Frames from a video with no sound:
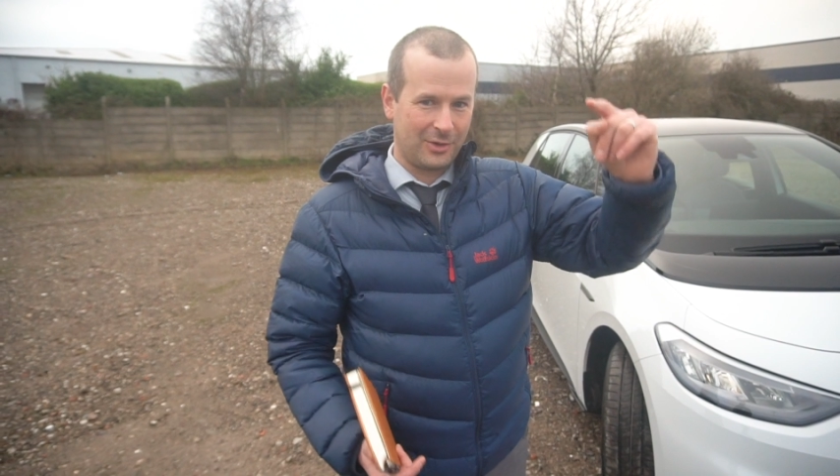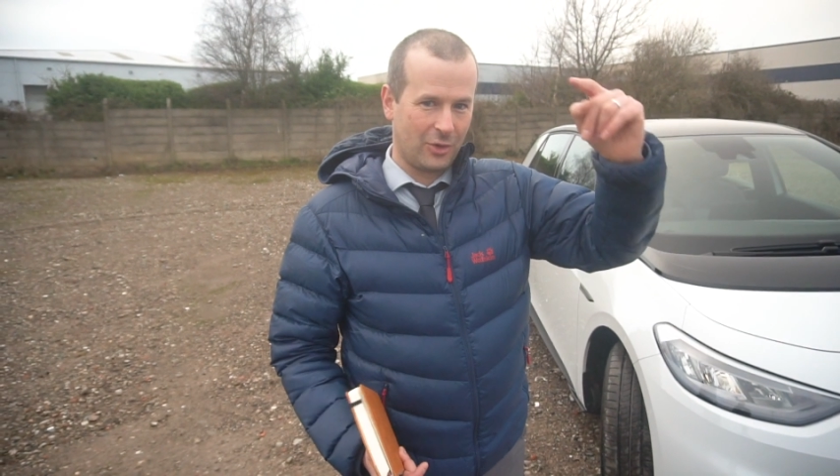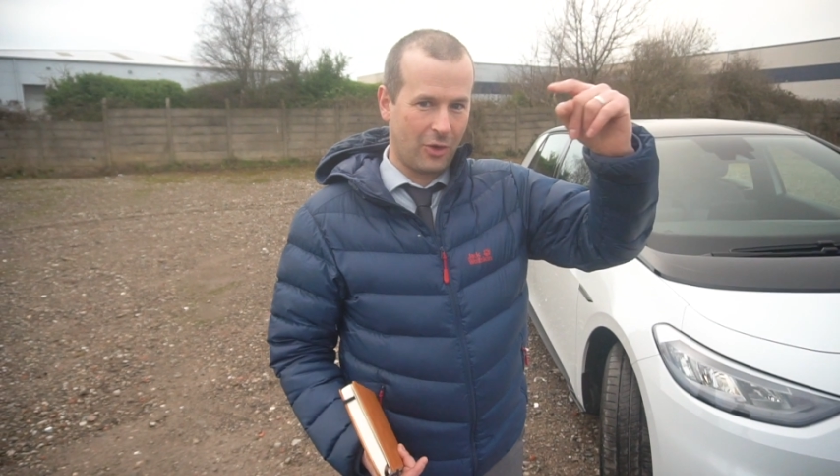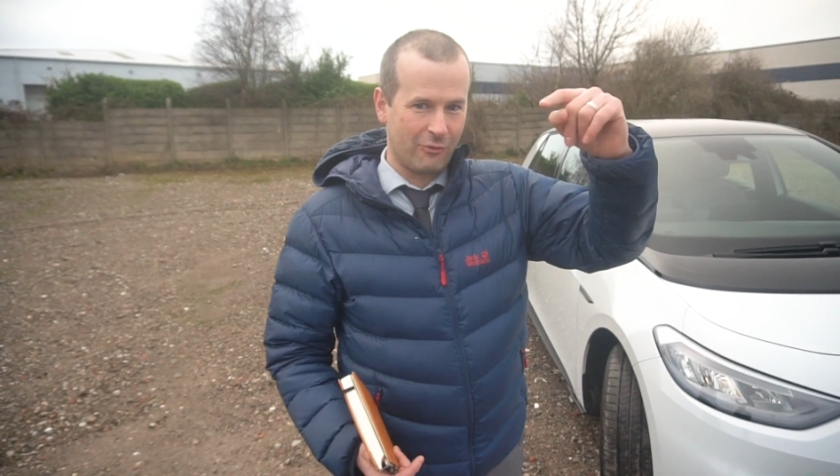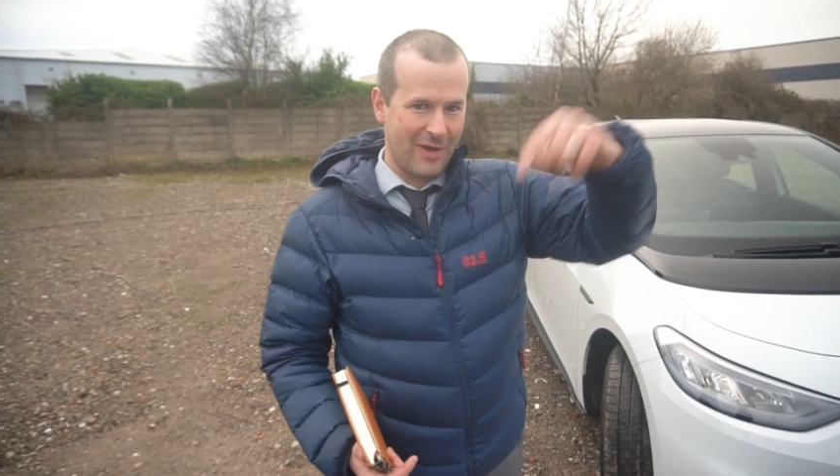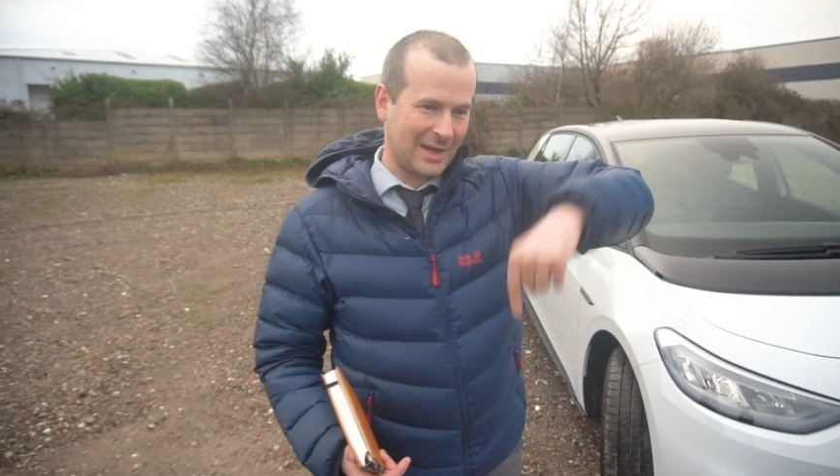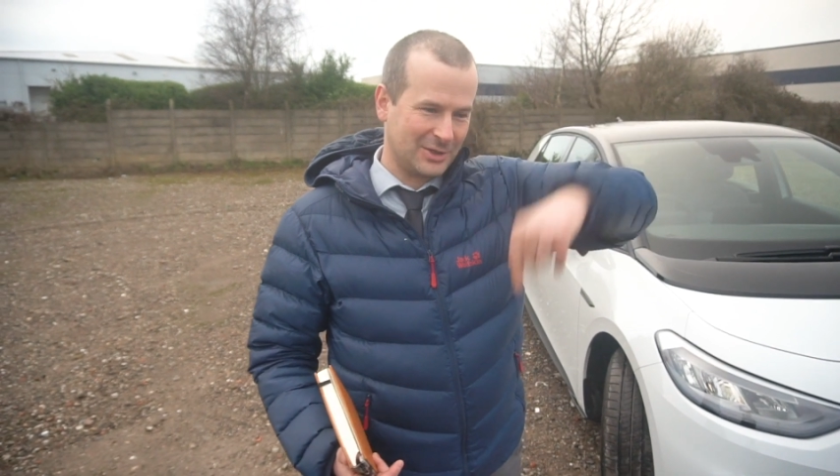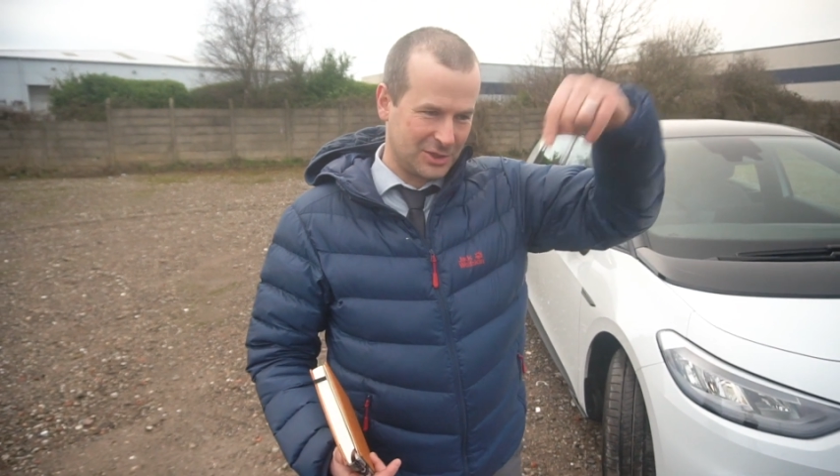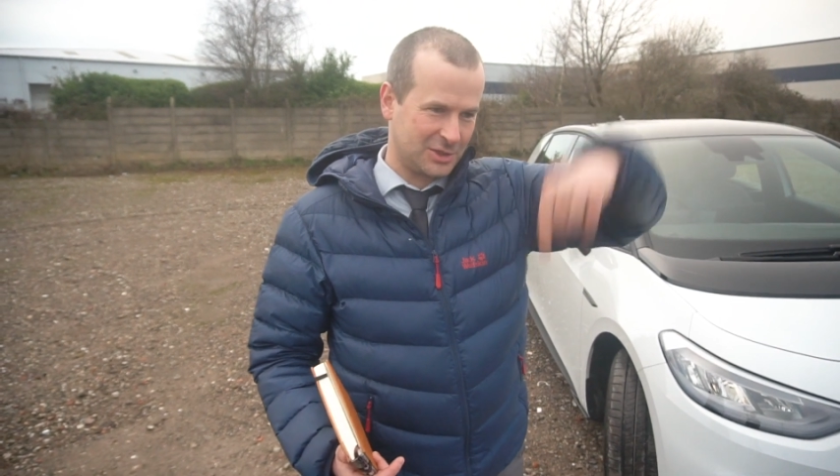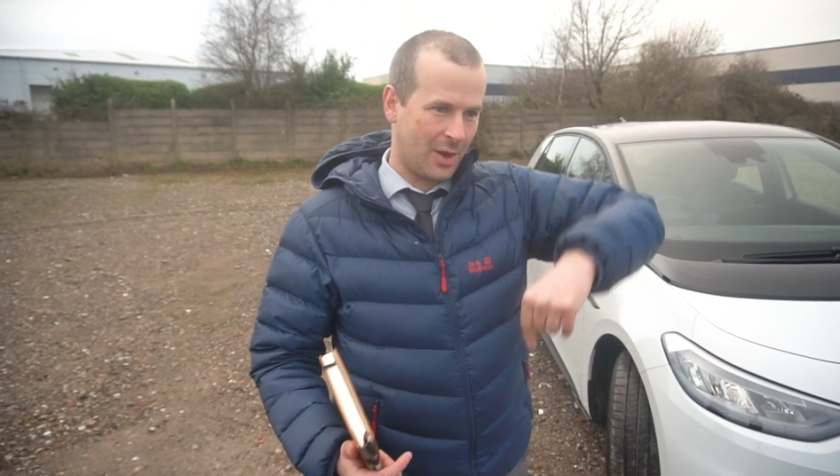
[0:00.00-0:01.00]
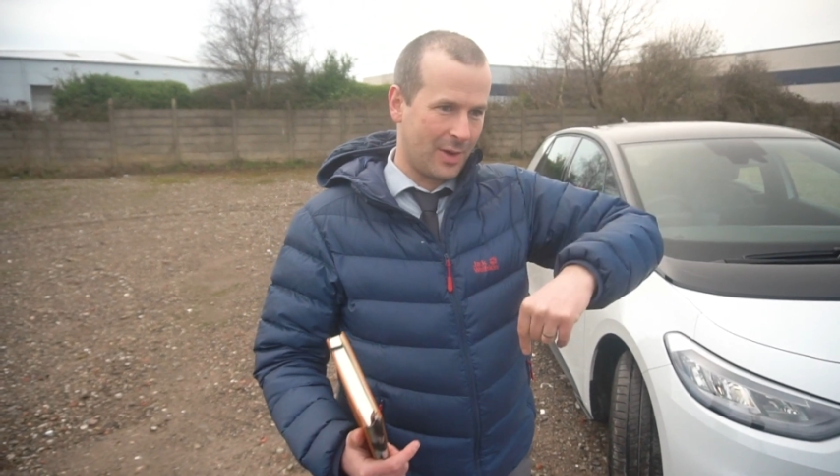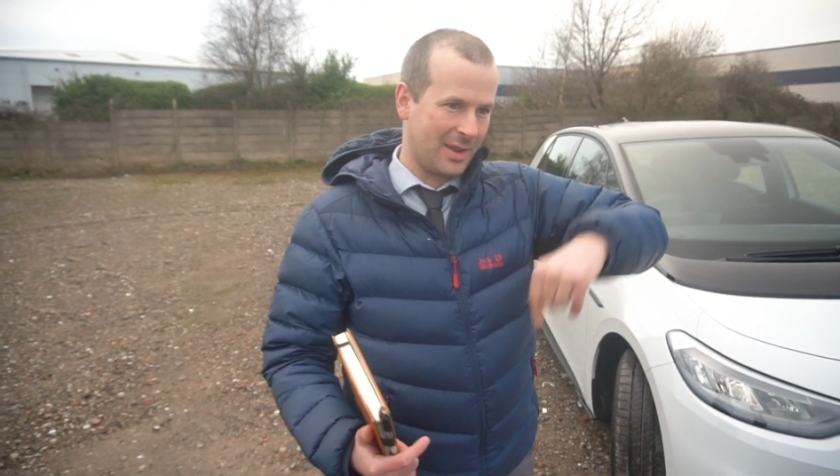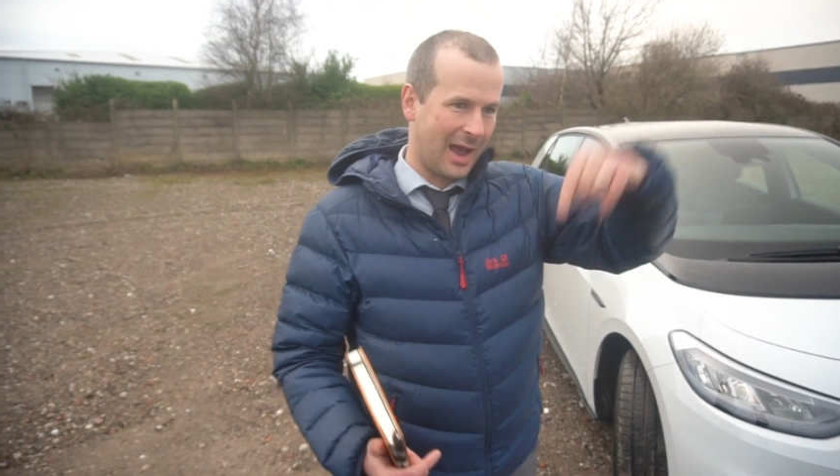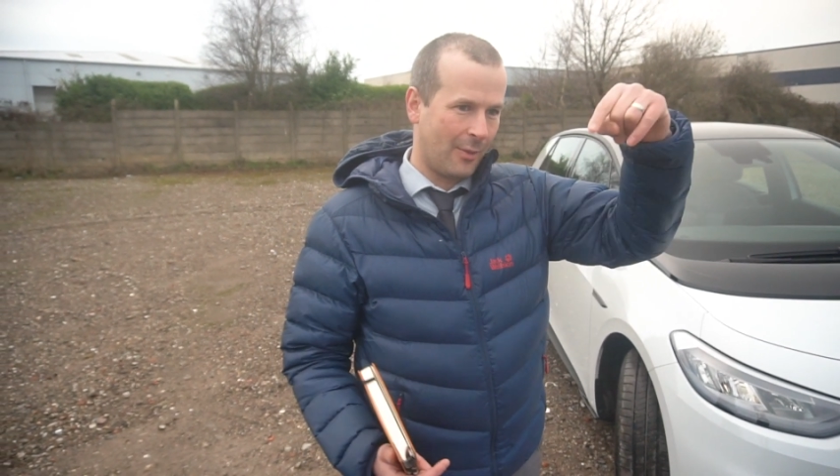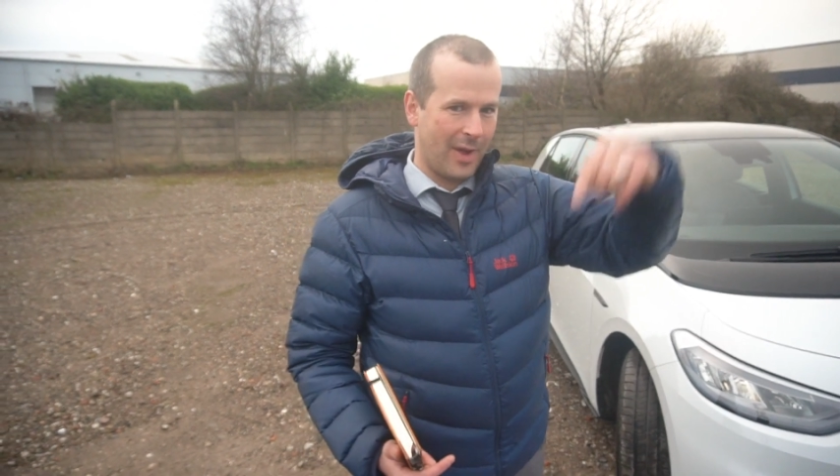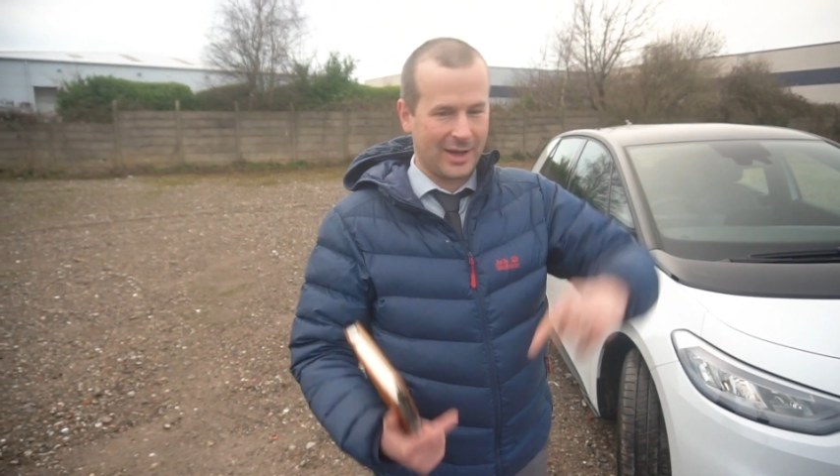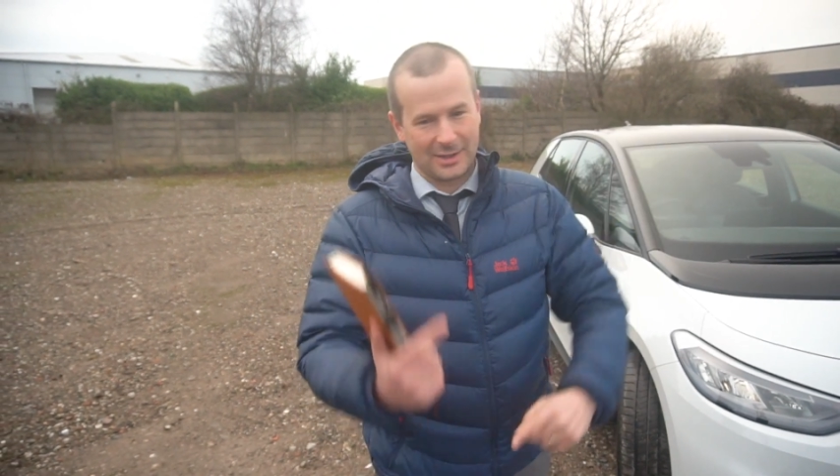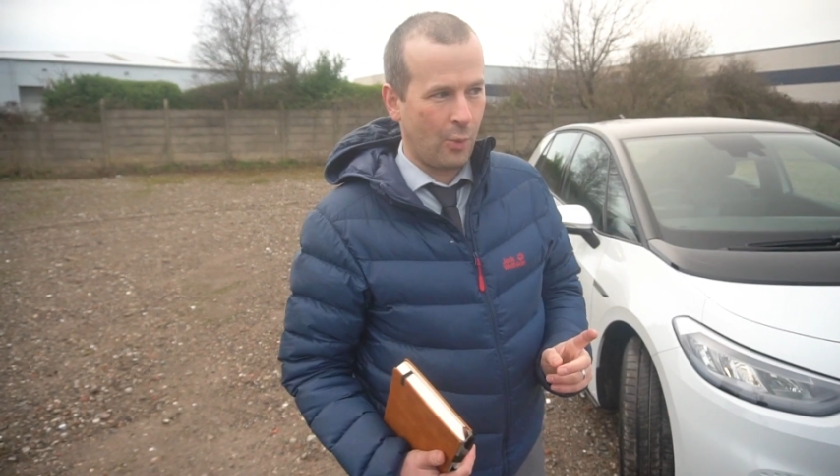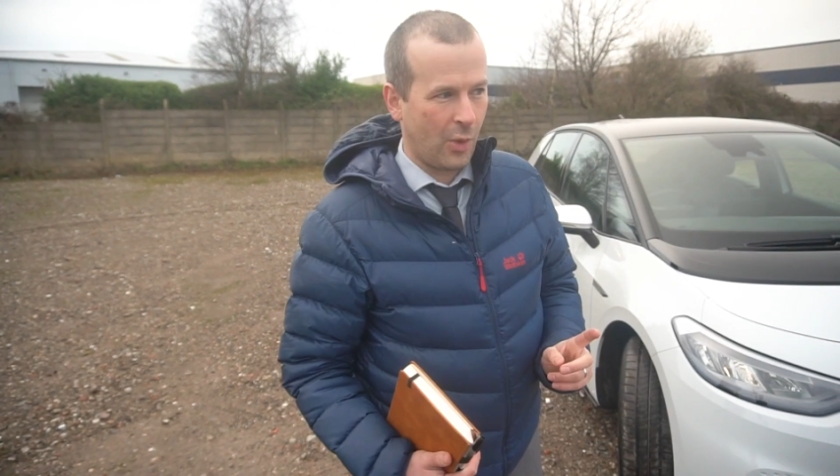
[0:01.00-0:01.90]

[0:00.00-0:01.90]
your range is going that way.